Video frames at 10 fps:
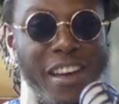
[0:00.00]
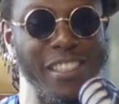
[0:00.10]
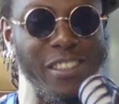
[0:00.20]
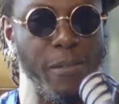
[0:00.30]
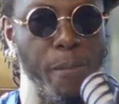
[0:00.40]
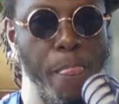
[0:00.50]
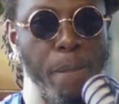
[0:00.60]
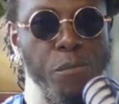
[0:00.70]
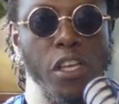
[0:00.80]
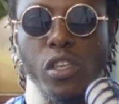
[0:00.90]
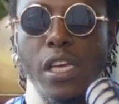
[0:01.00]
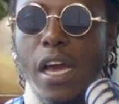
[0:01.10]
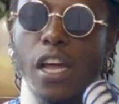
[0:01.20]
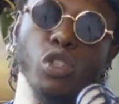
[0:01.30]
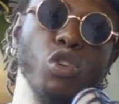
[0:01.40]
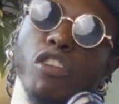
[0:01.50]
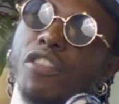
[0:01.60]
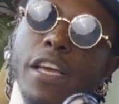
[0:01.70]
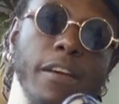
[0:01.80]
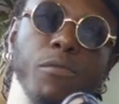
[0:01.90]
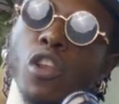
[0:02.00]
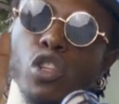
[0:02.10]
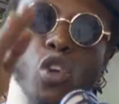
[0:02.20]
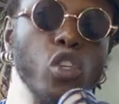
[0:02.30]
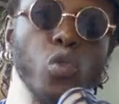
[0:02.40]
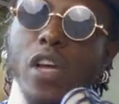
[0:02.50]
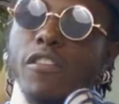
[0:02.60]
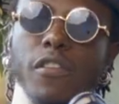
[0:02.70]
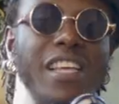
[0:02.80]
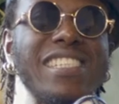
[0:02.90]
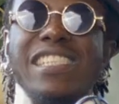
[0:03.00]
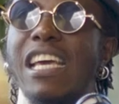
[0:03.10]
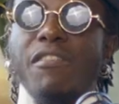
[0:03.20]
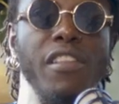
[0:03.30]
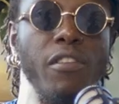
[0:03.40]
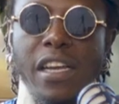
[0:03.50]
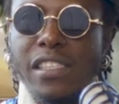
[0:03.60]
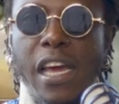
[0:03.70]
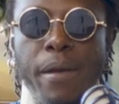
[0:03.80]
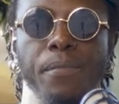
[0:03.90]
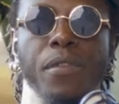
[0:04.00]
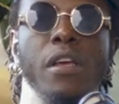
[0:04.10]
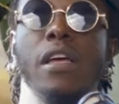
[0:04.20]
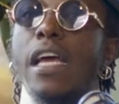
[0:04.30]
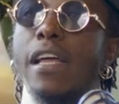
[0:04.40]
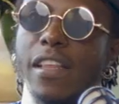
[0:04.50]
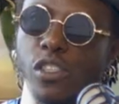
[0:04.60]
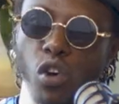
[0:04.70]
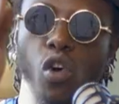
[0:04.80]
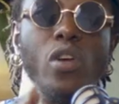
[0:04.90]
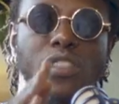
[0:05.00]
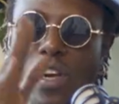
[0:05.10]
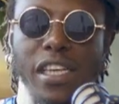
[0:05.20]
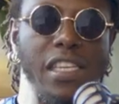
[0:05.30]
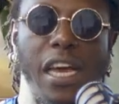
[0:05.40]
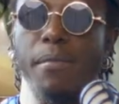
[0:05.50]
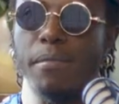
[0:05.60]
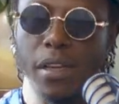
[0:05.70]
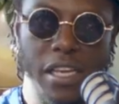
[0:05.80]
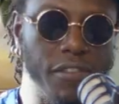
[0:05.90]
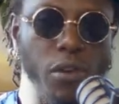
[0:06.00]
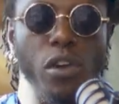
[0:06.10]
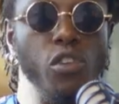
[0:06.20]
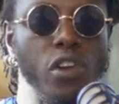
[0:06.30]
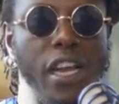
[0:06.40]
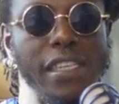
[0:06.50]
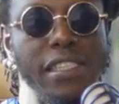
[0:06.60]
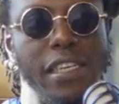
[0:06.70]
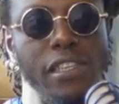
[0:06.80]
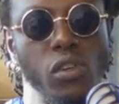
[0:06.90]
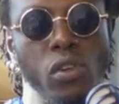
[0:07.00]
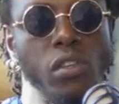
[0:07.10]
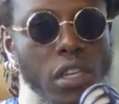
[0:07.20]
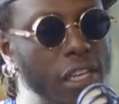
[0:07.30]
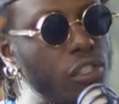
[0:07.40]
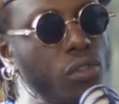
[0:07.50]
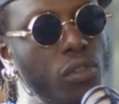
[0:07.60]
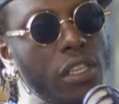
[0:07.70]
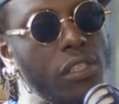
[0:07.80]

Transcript: person. So yeah, do your thing. Don't wait. There's never the right time and there's always right time even when you're 90 years old. Let's do